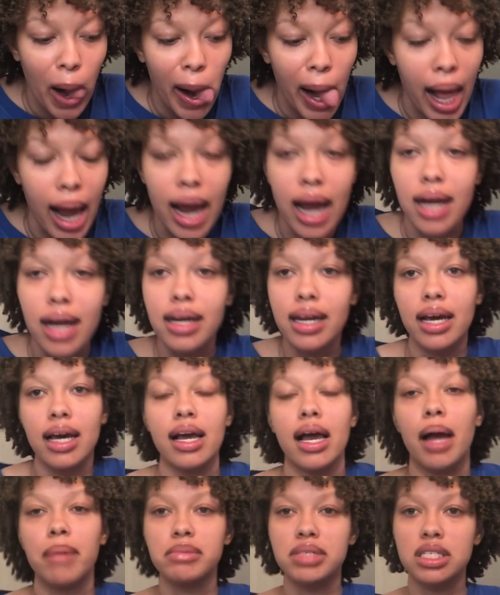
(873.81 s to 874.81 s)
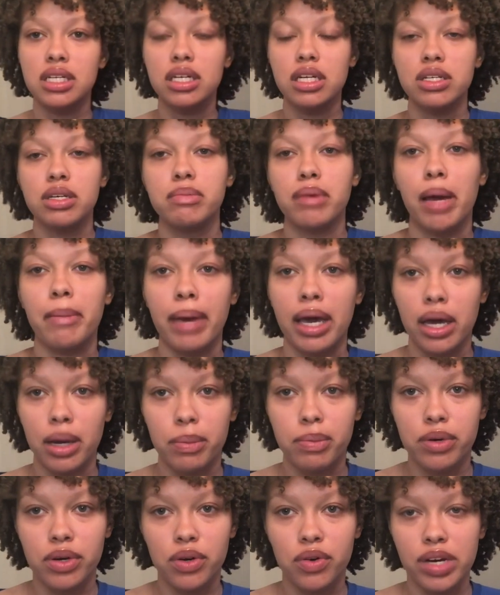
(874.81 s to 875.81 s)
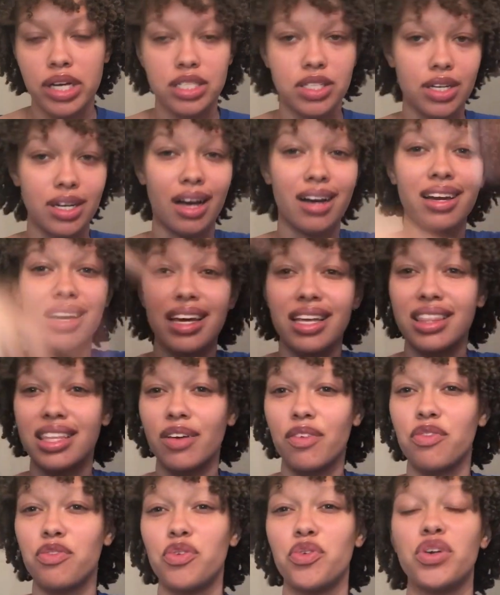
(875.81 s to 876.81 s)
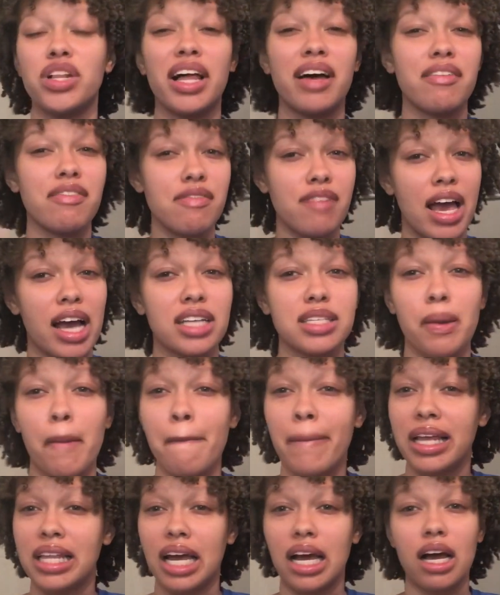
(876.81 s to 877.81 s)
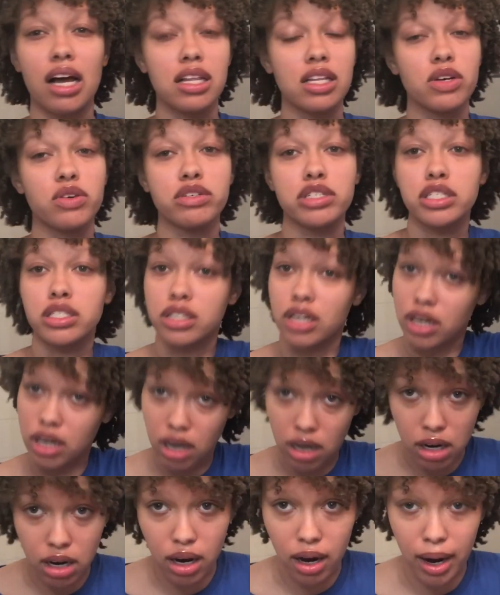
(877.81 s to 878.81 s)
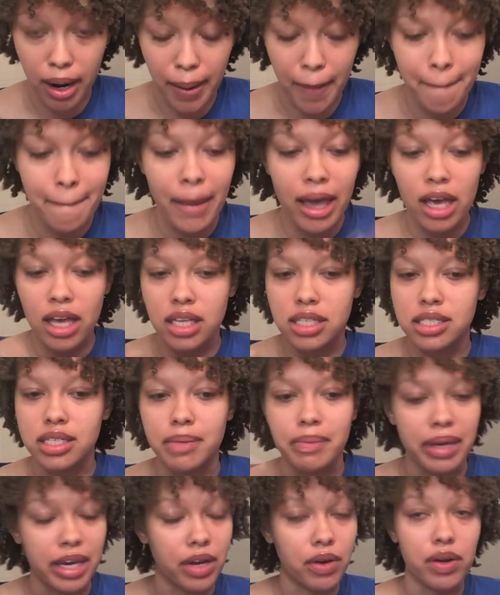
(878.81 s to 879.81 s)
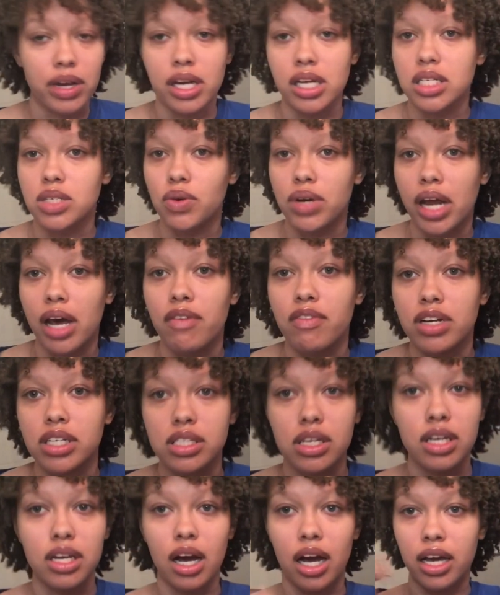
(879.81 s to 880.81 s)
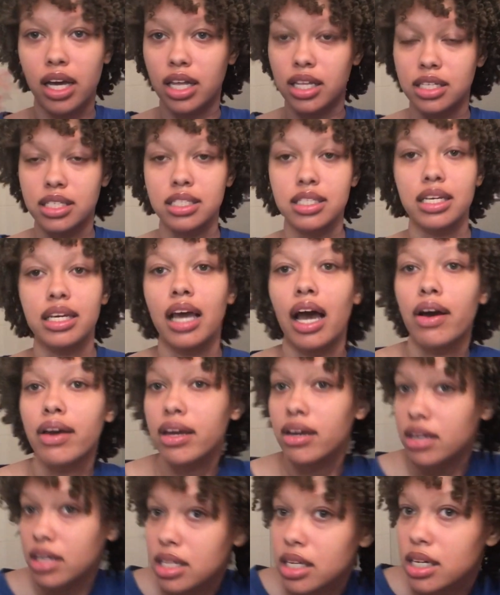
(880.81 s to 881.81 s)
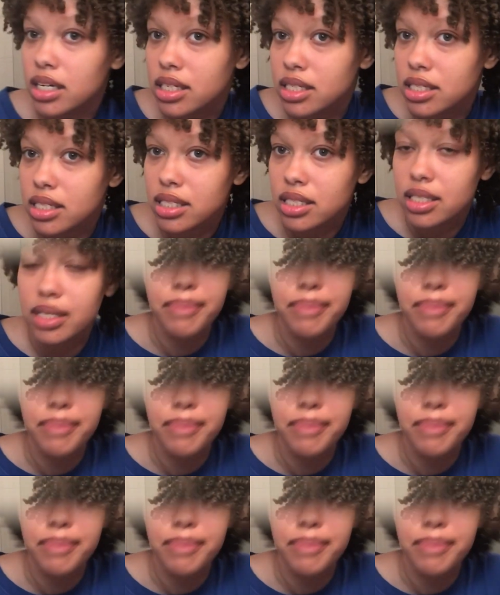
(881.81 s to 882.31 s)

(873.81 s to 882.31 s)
And I'm just gonna do my makeup real quick so y'all can get the full effect and put like a little shirt on, some earrings, whatever, so y'all can see how cute it looks.